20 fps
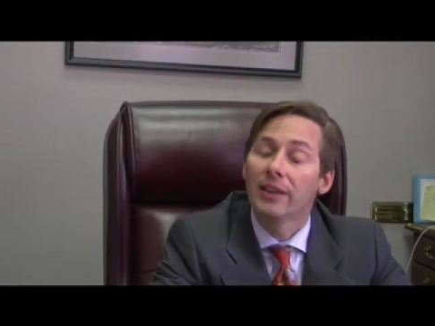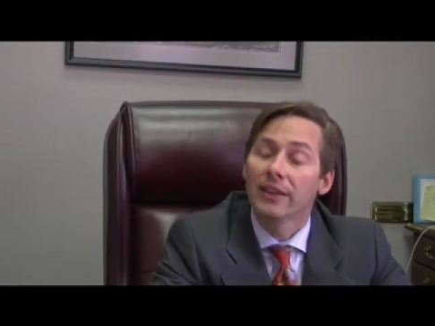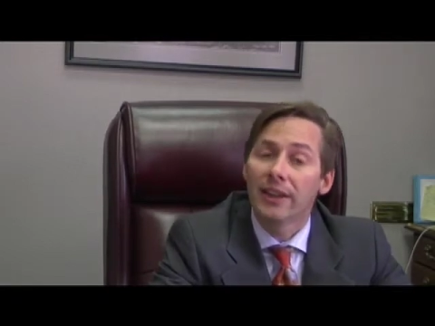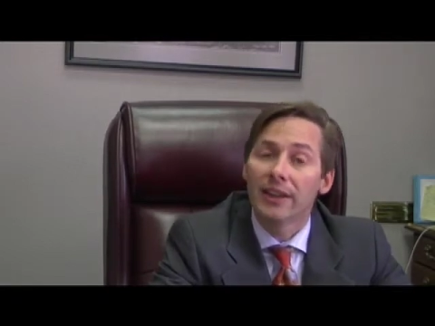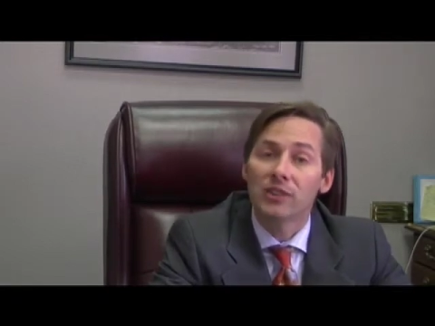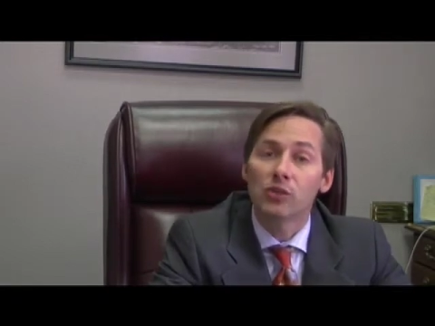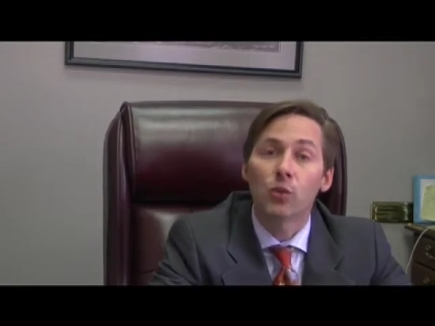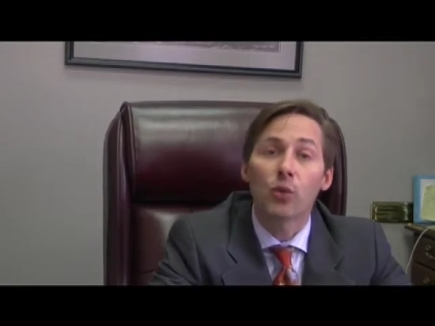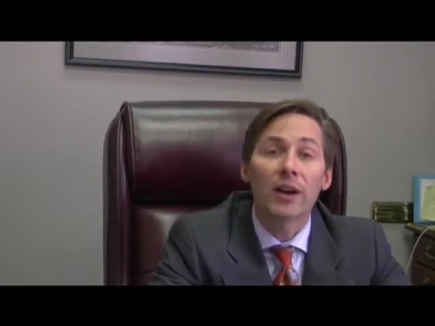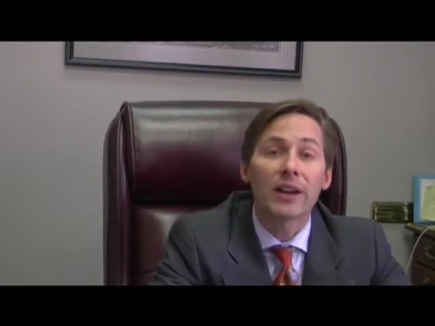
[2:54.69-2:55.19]

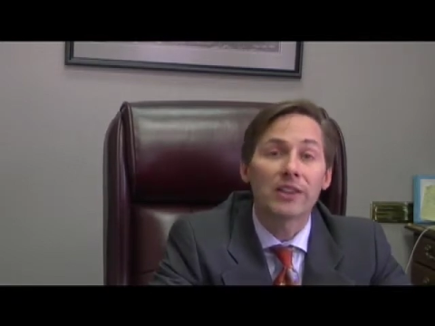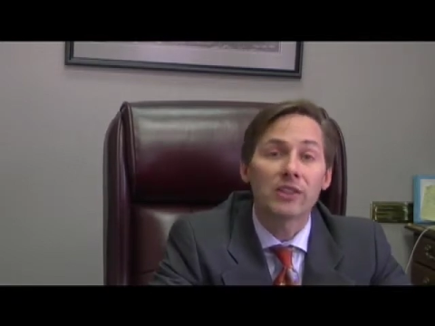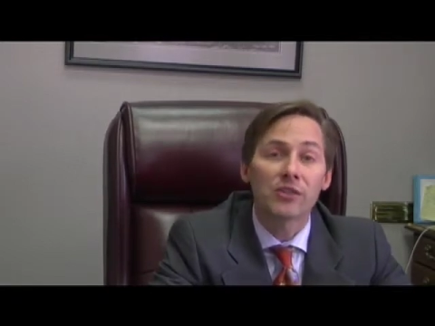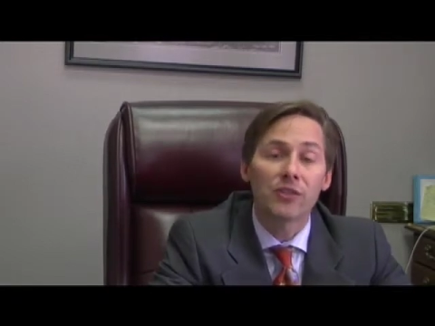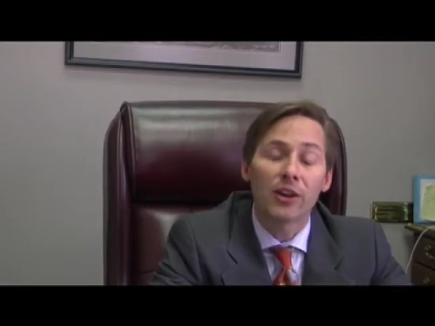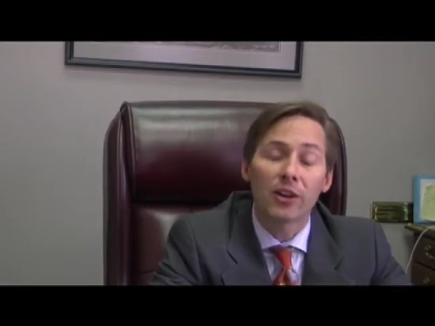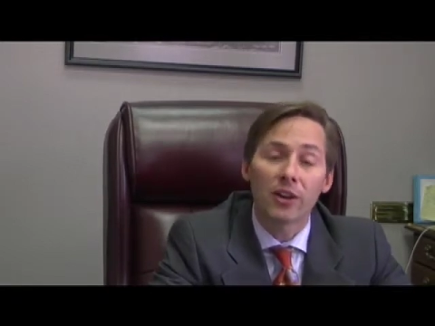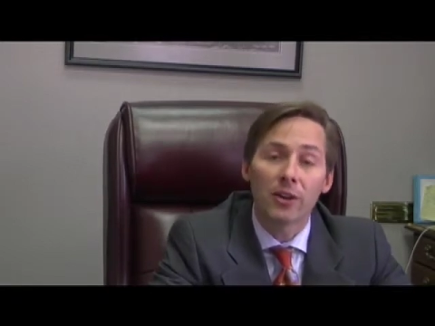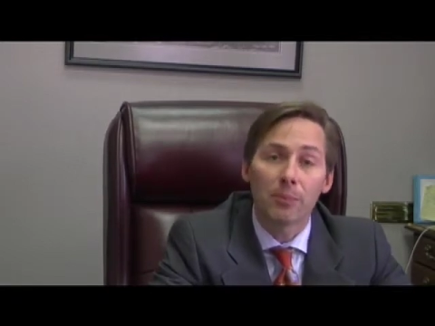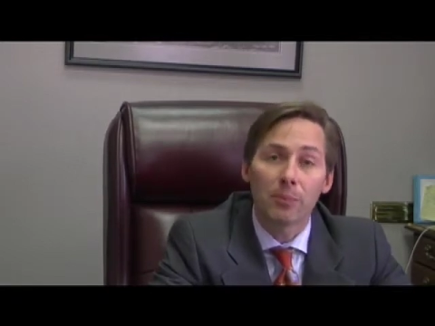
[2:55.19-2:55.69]
That's why it's
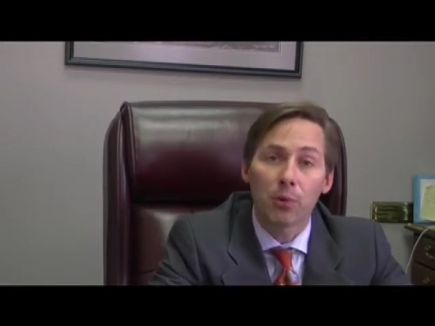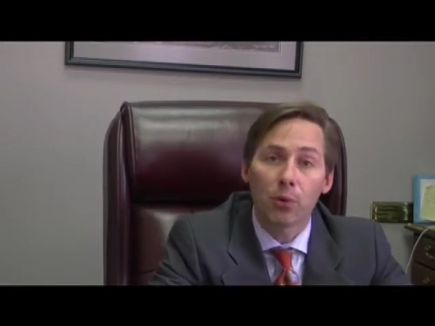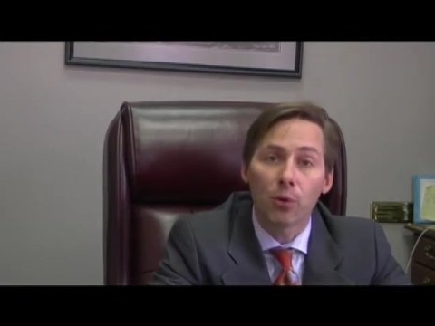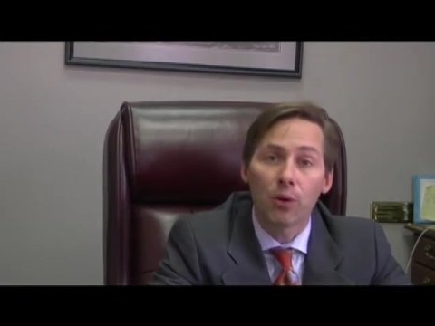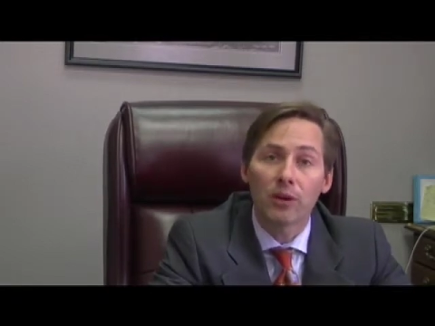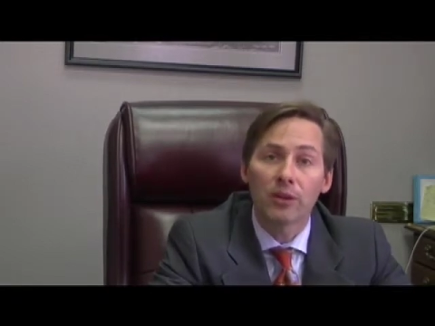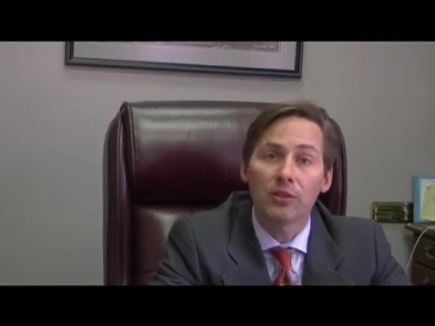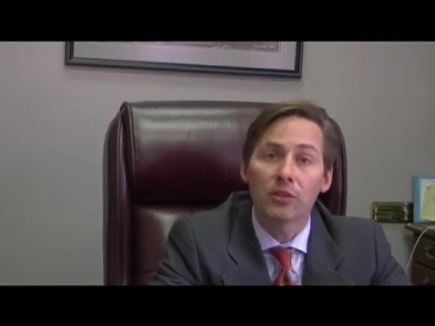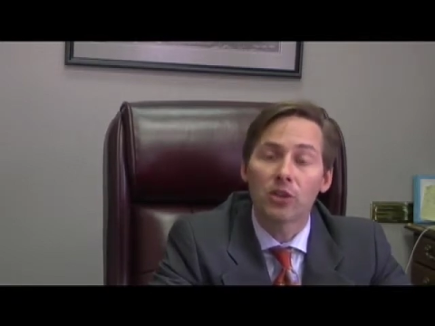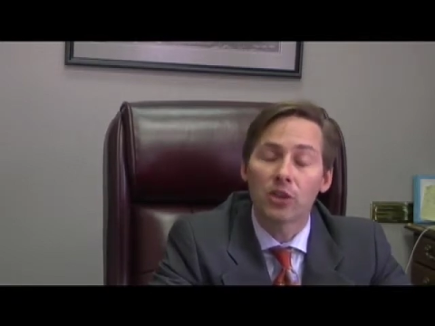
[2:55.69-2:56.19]
very
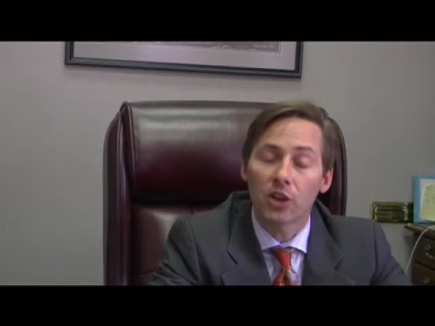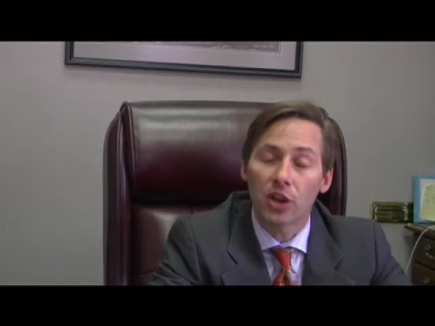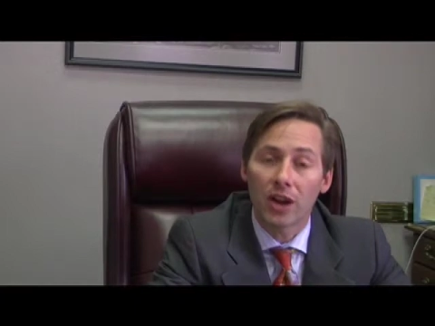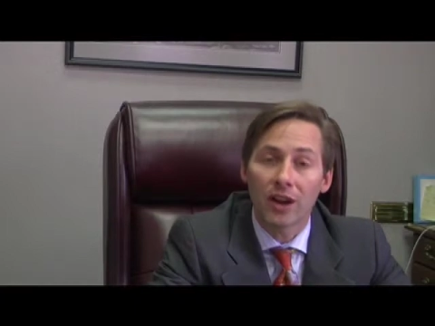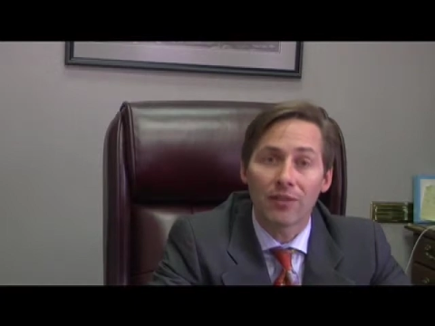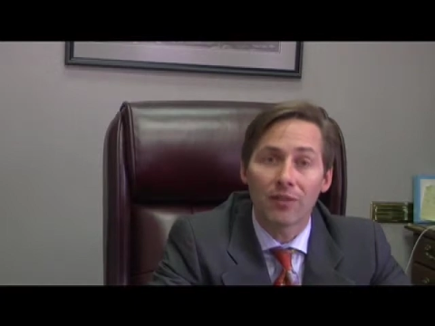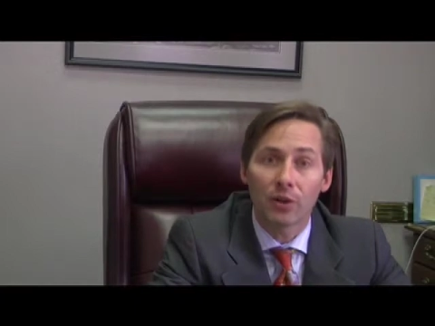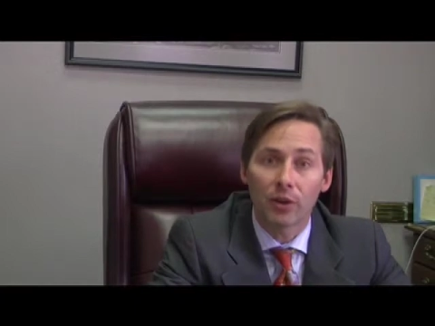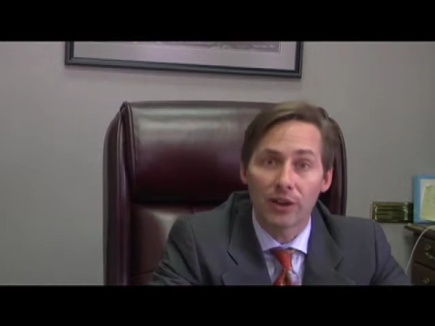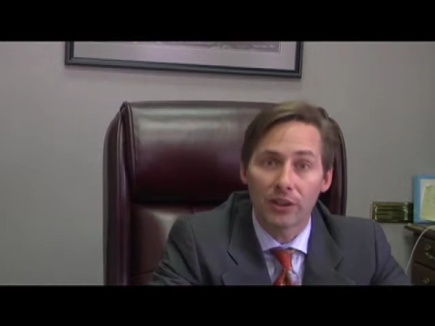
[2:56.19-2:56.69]
important to
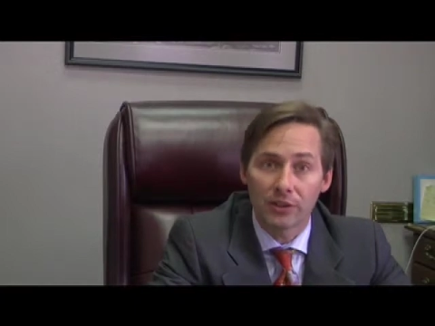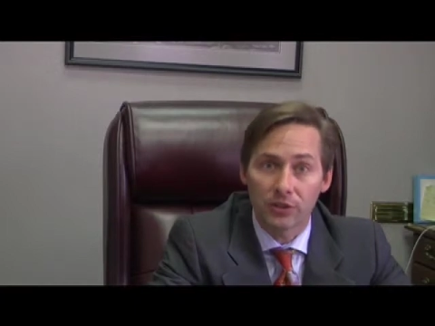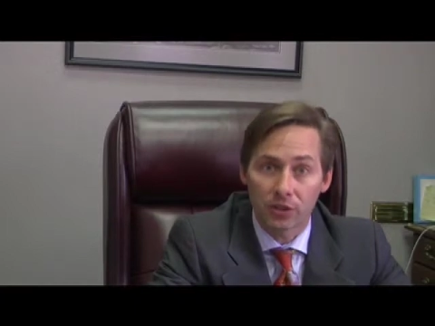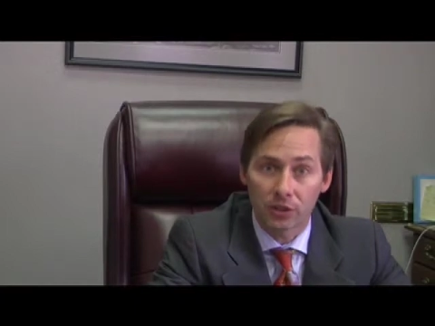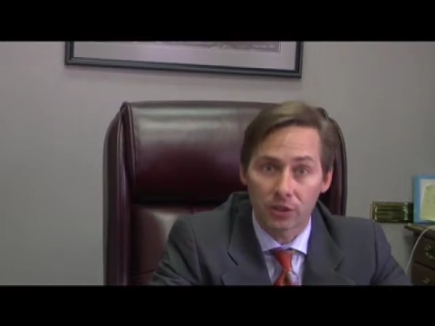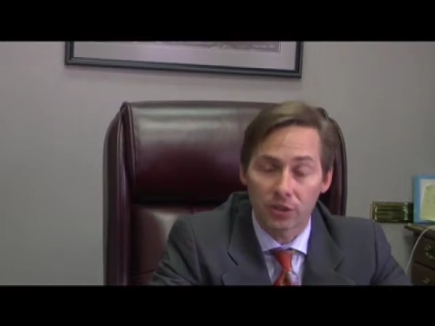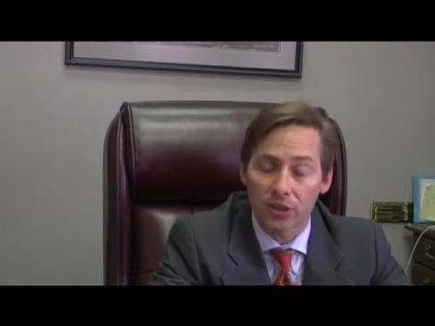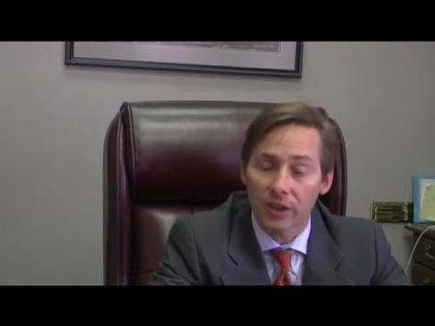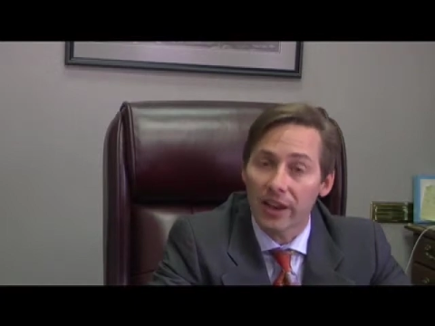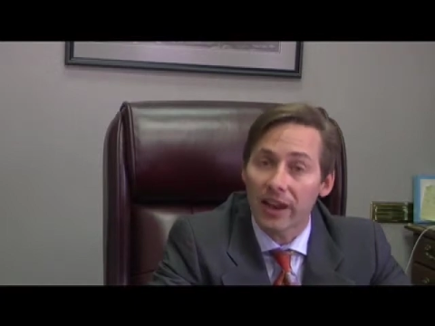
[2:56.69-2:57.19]

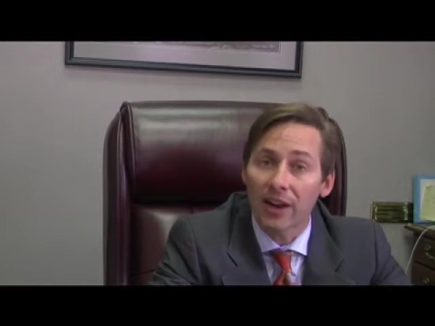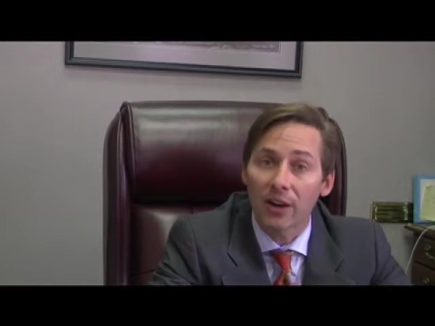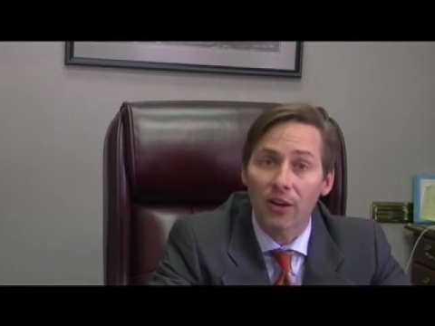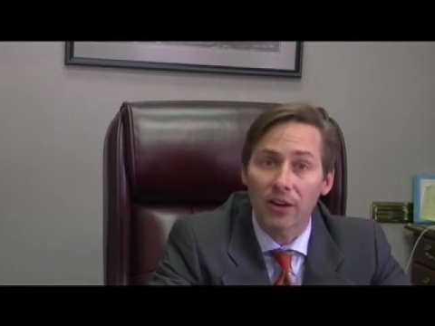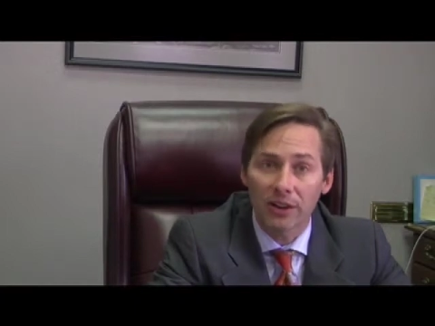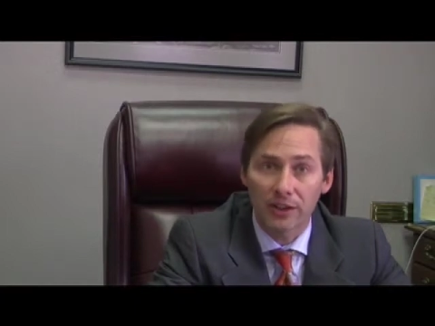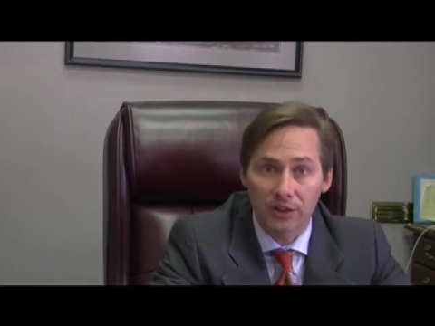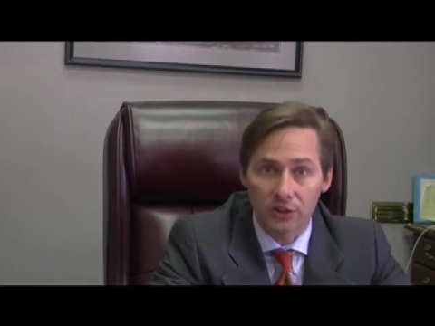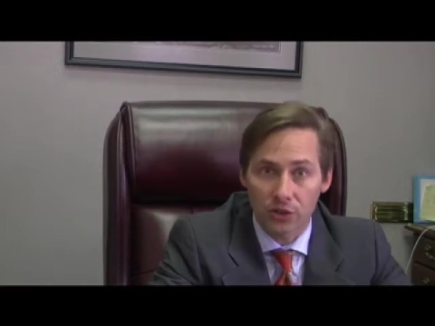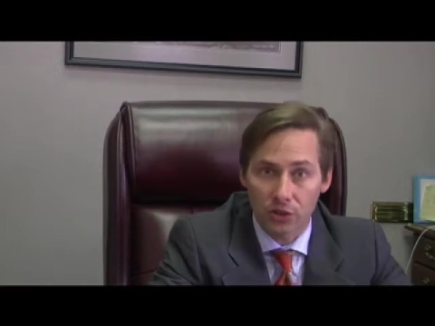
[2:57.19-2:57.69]

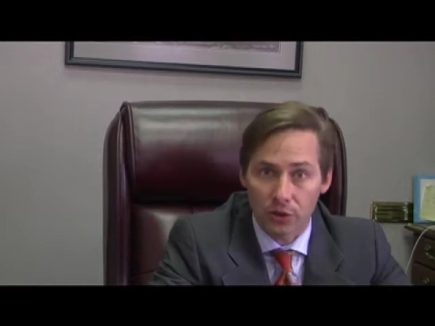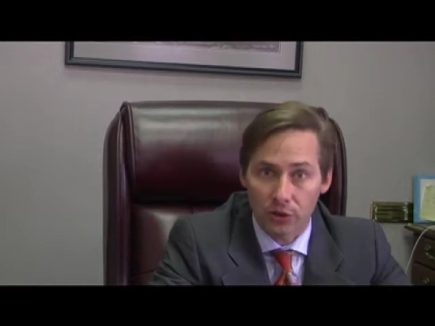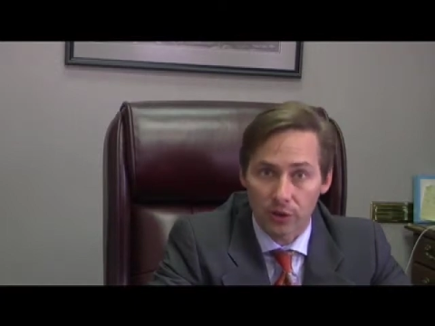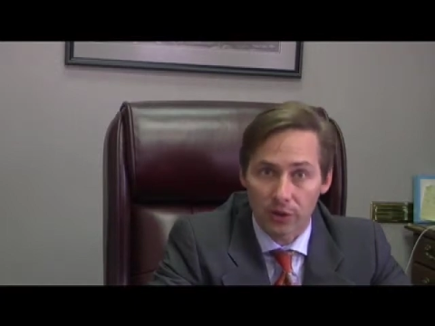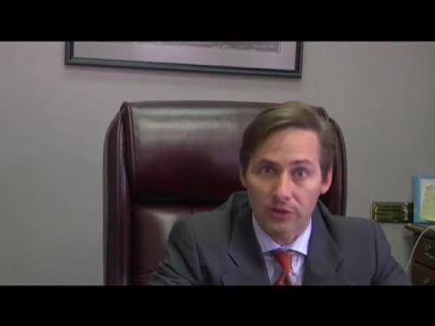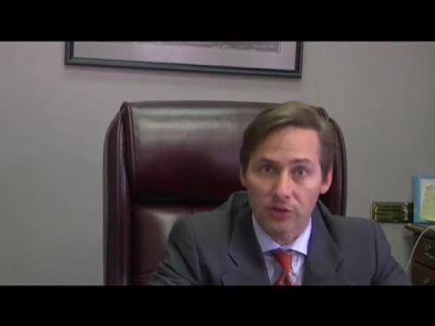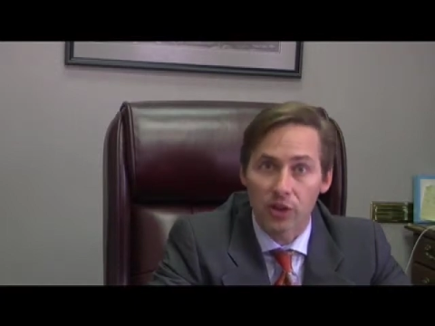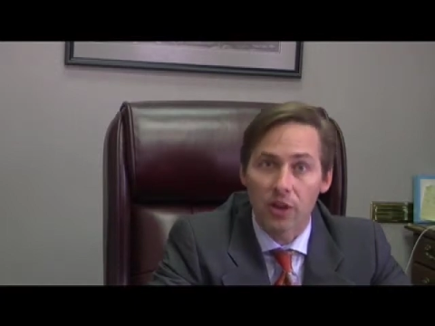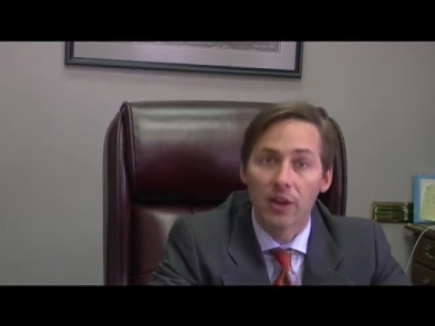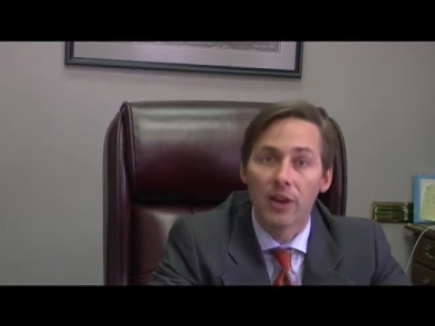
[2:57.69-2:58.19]
carry
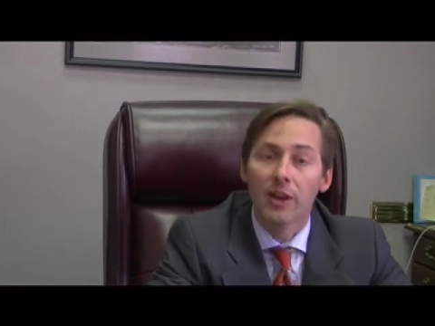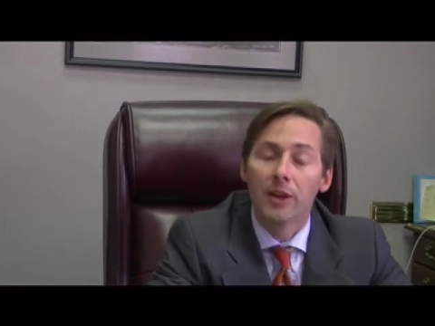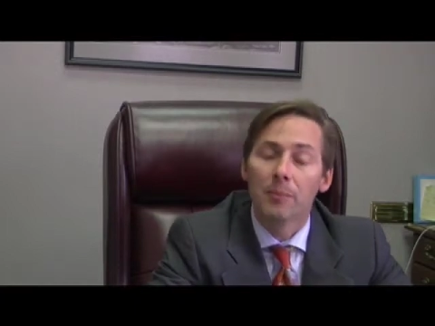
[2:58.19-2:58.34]
insurance,